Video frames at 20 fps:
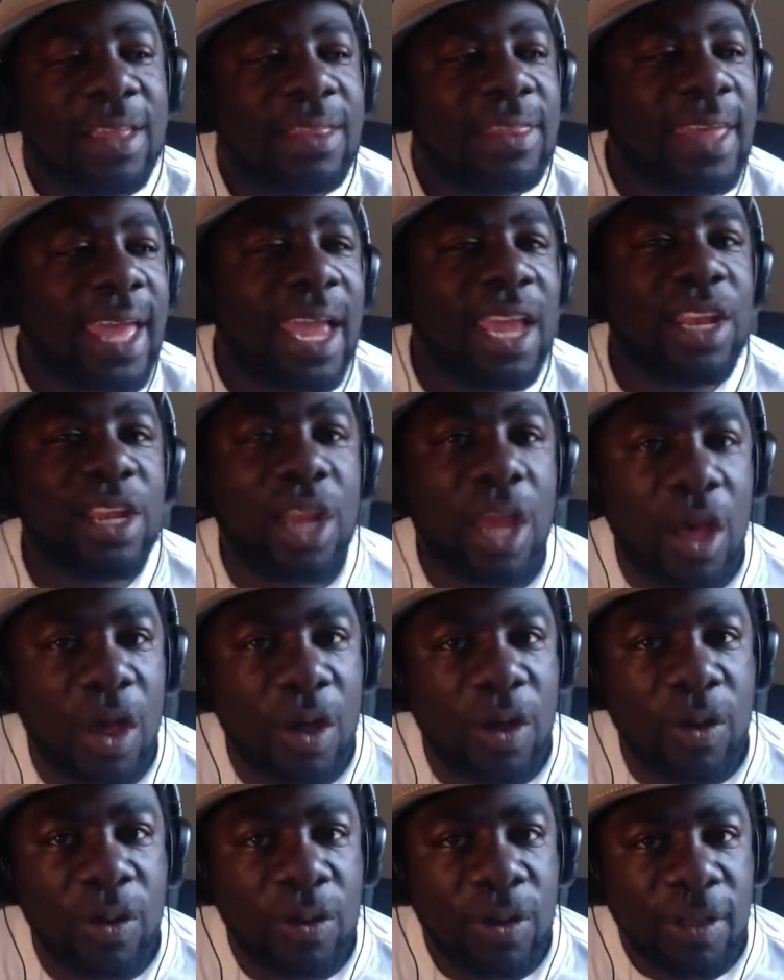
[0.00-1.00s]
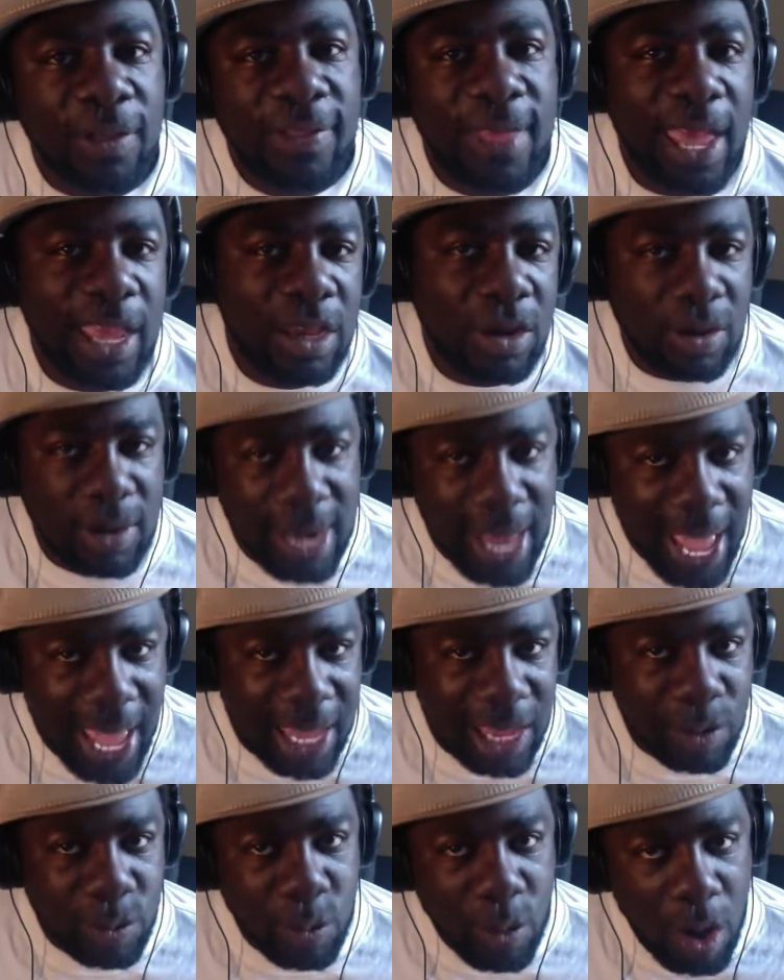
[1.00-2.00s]
They know that you're
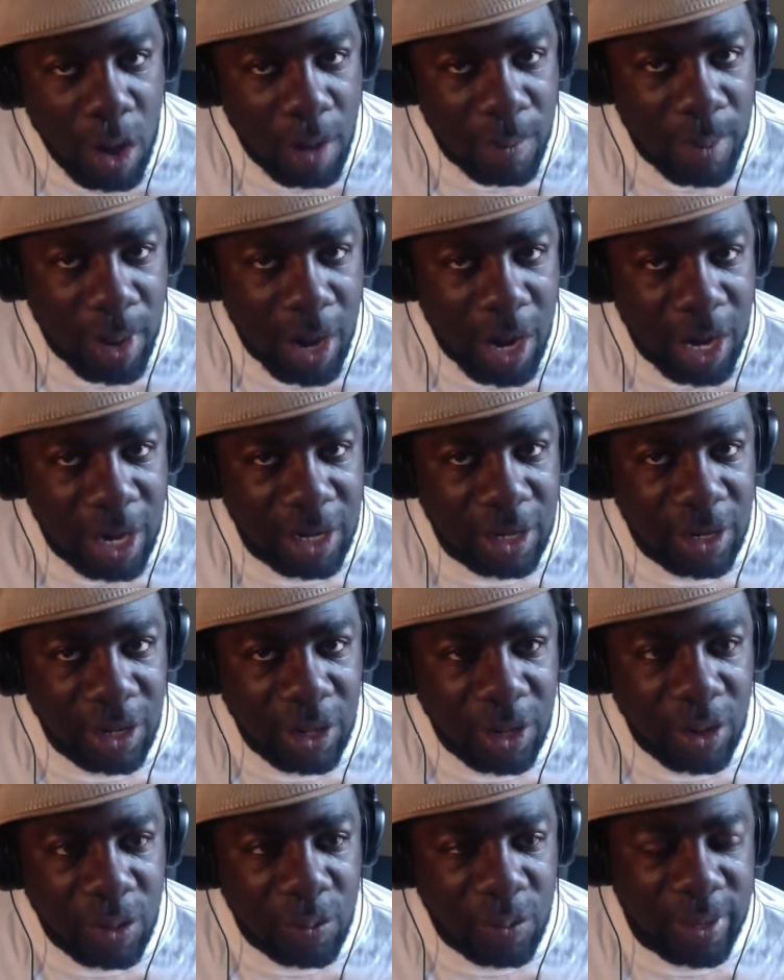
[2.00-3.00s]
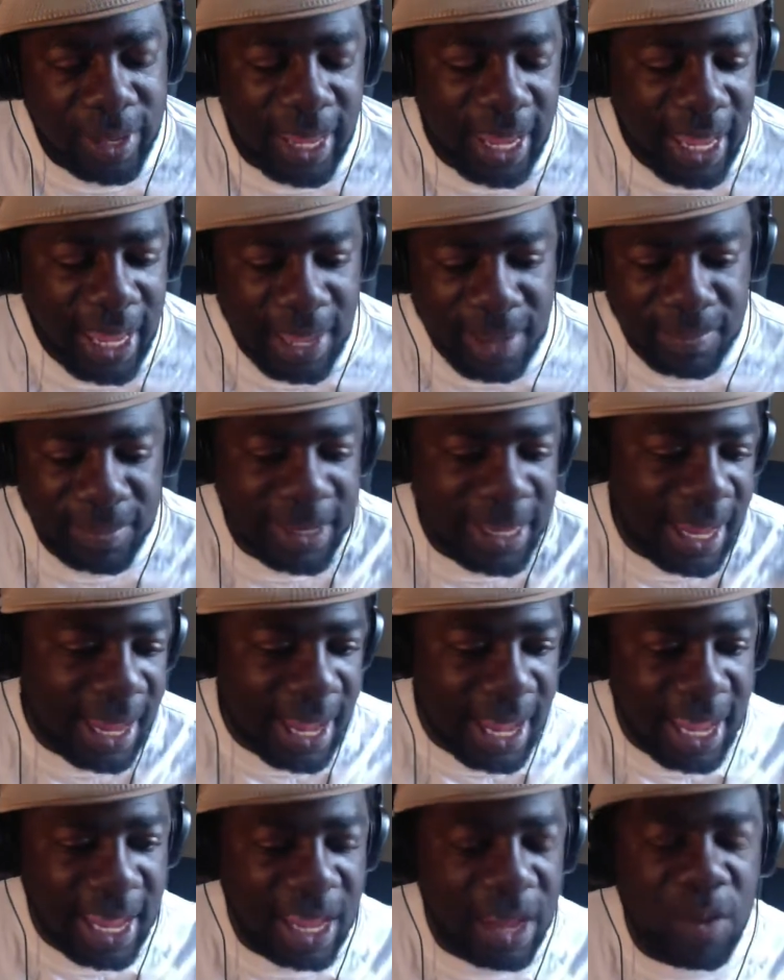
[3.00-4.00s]
not in Walmart with an
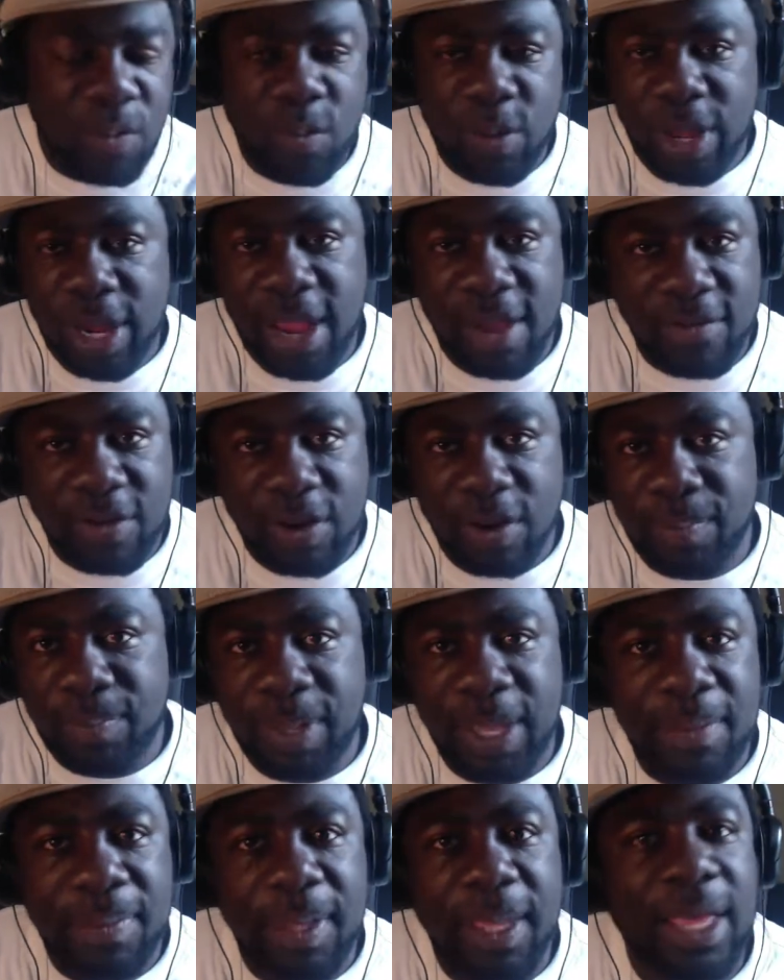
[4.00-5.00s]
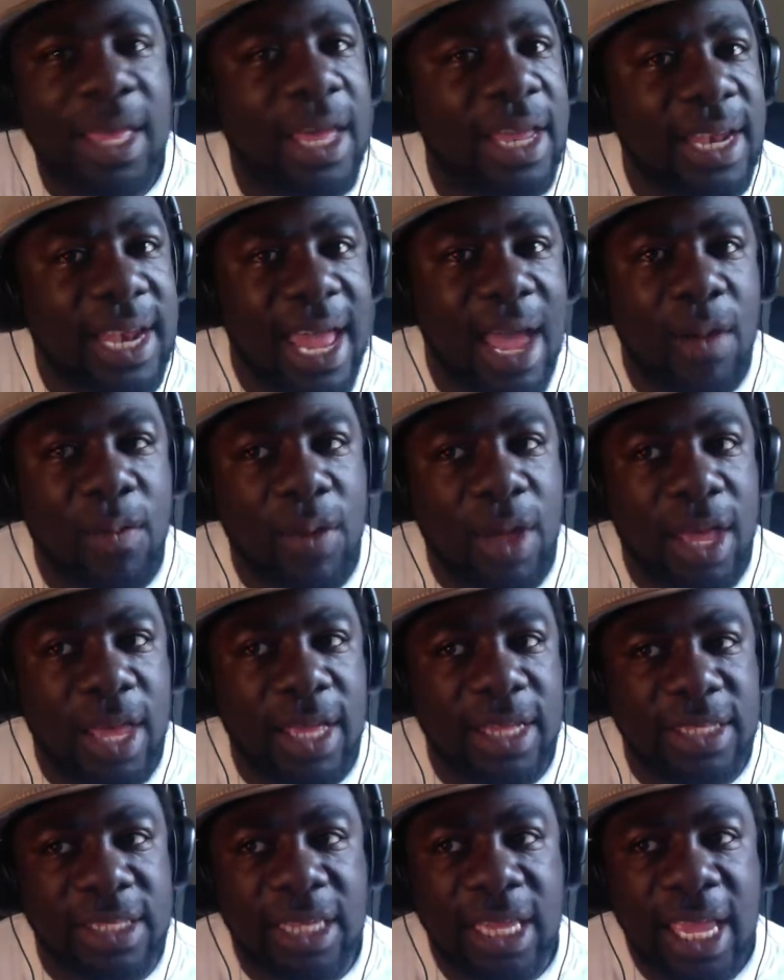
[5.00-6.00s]
MK whatever BB gun that
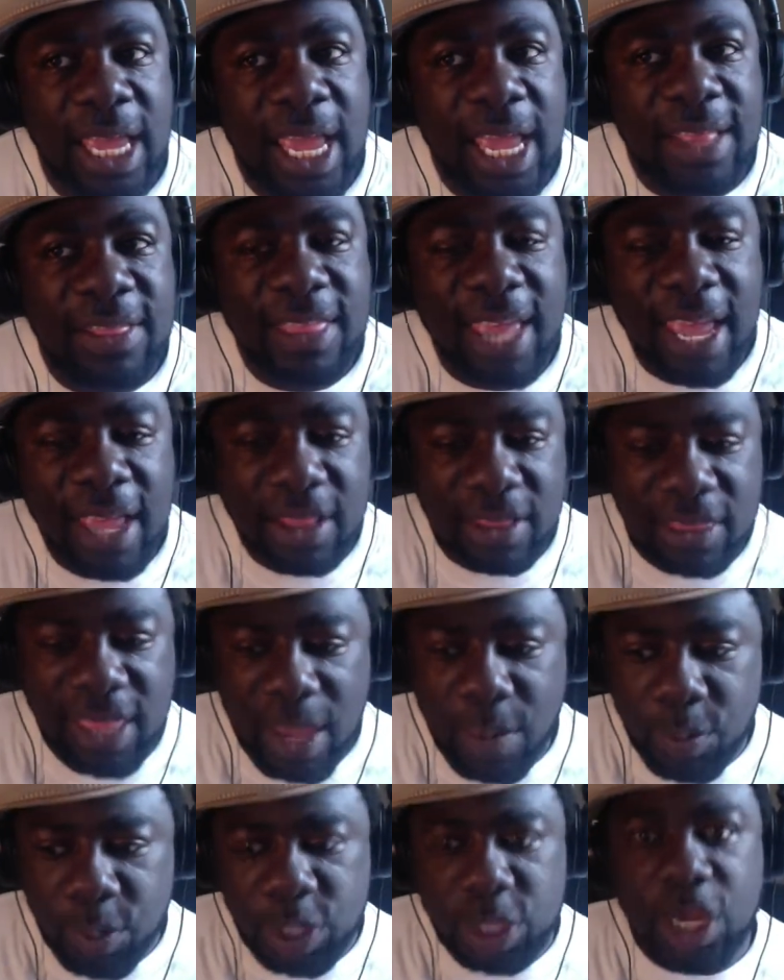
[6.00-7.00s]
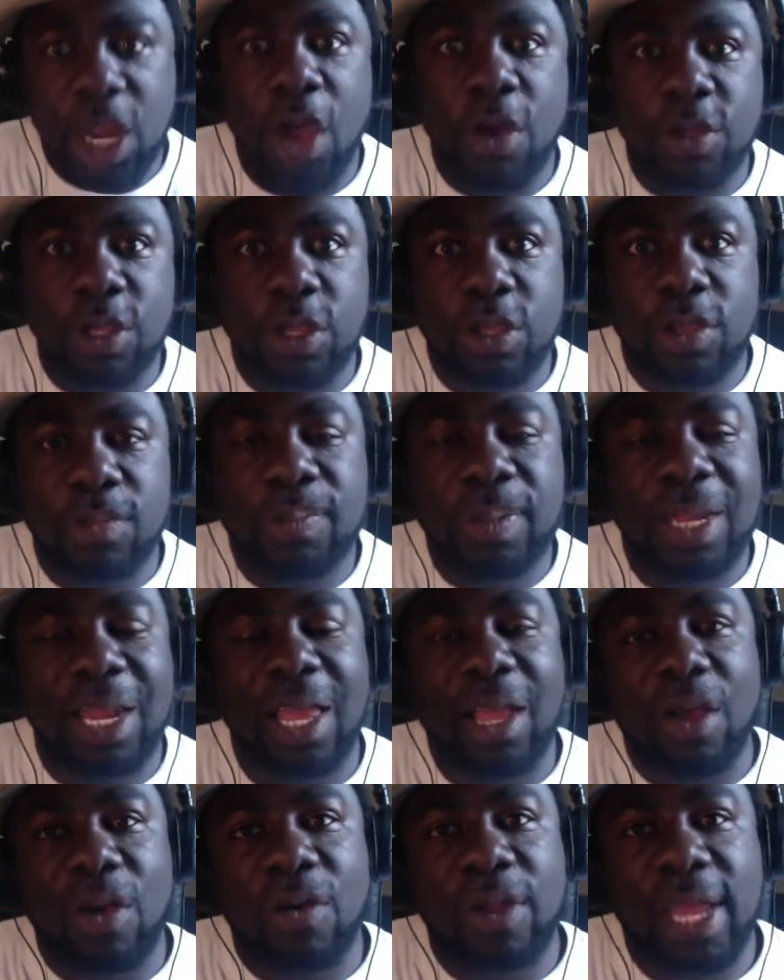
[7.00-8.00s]
was, they they would know you. You'd be
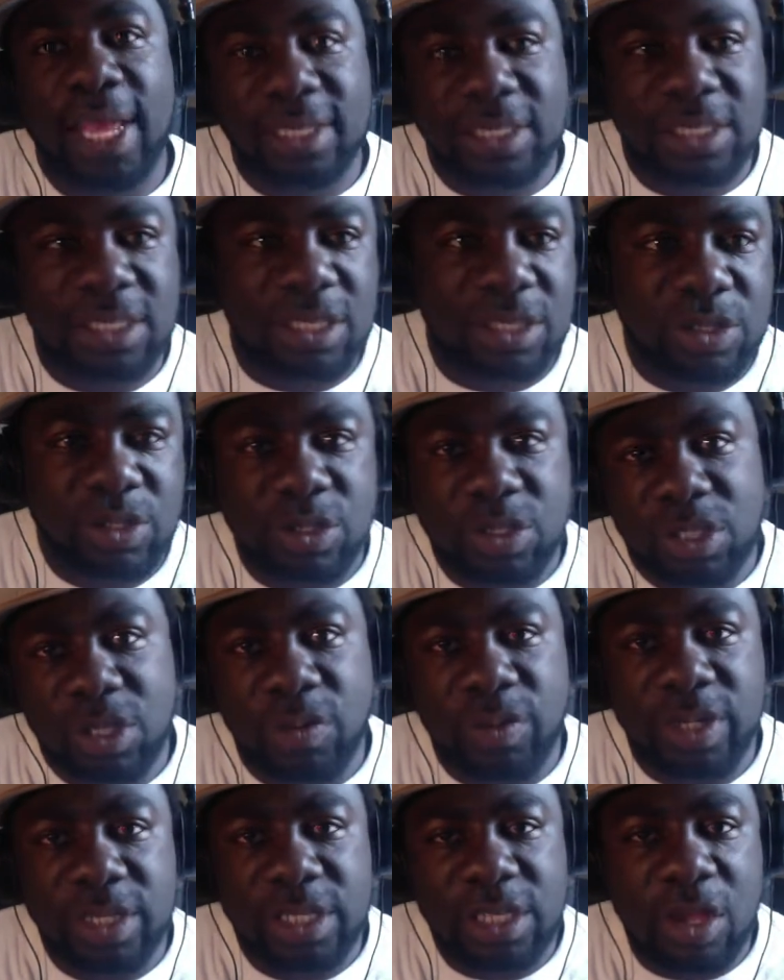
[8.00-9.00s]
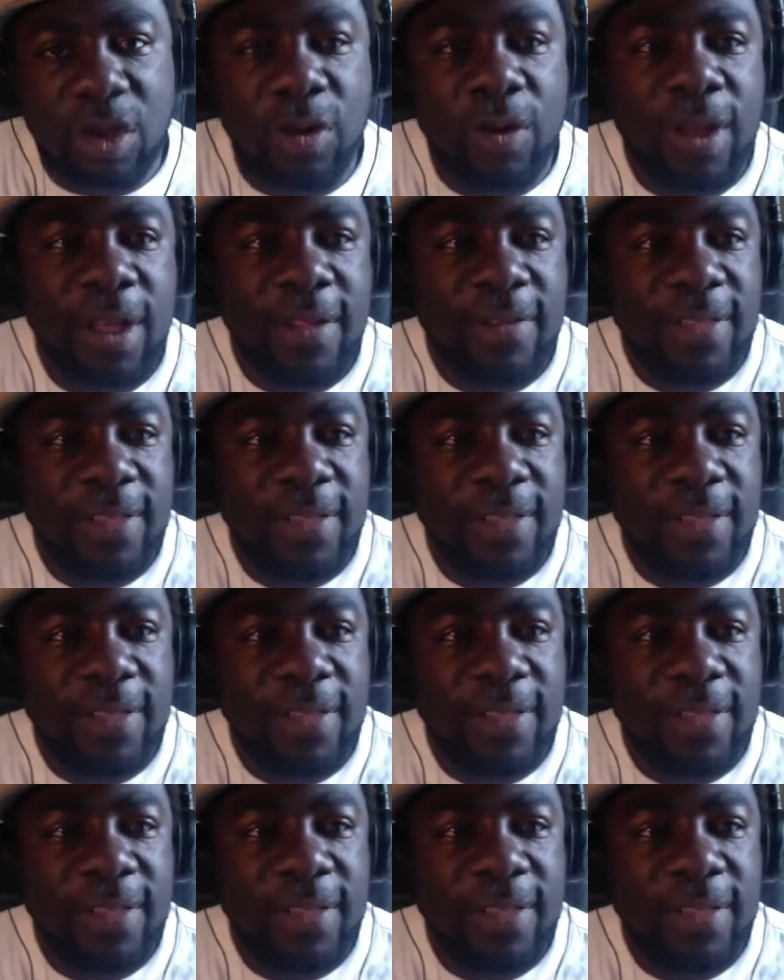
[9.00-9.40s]
like, oh, that's just so and so.